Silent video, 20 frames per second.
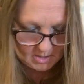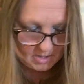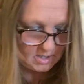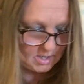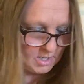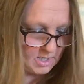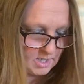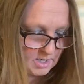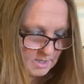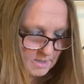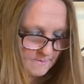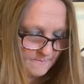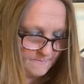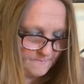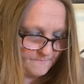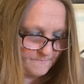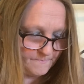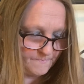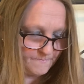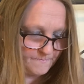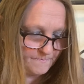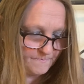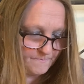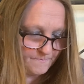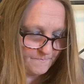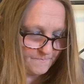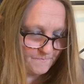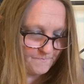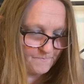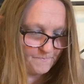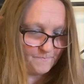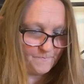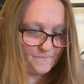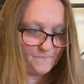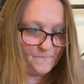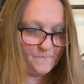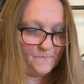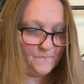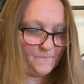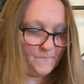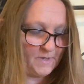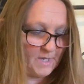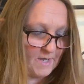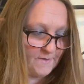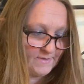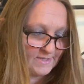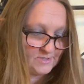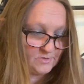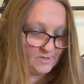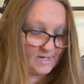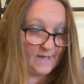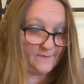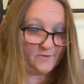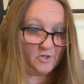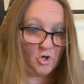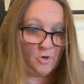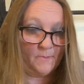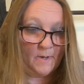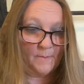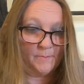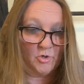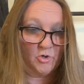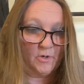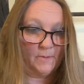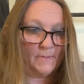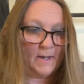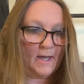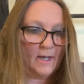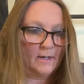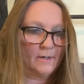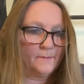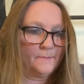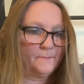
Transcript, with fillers: Um, yeah, that's going to have to go in my beauty bag.